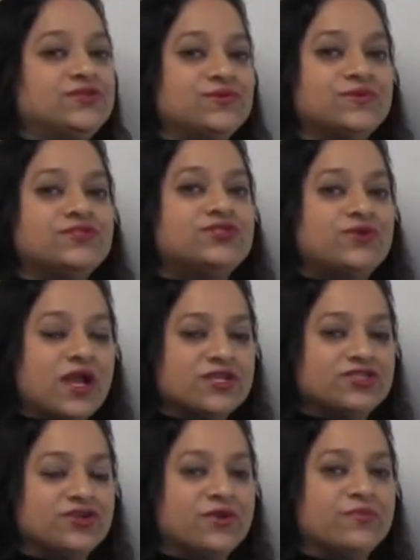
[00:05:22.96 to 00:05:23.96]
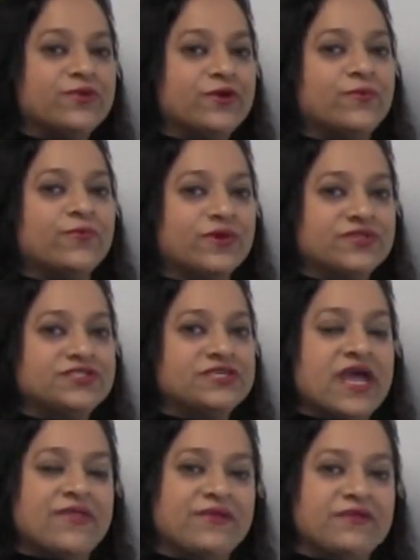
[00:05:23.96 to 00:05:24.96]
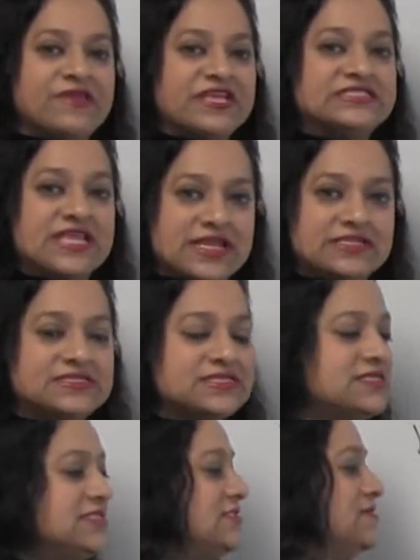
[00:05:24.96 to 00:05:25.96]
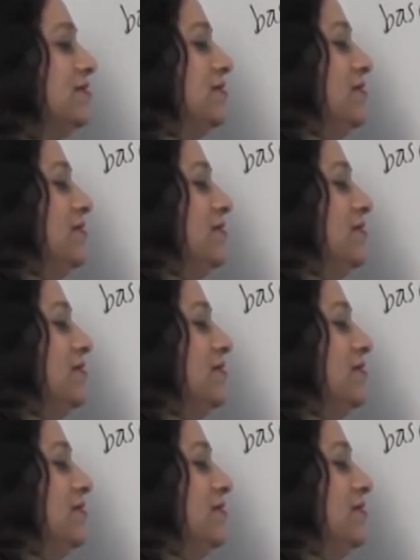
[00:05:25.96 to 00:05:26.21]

to structure and put words together to make sentences.